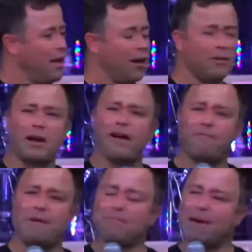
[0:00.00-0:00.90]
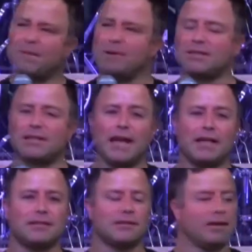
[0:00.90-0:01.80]
I know that I've made
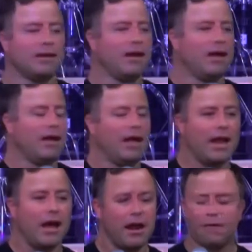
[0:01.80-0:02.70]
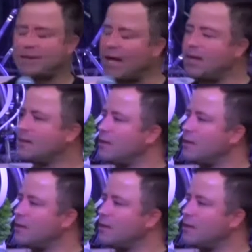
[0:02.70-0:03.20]
mistakes. And I've done this.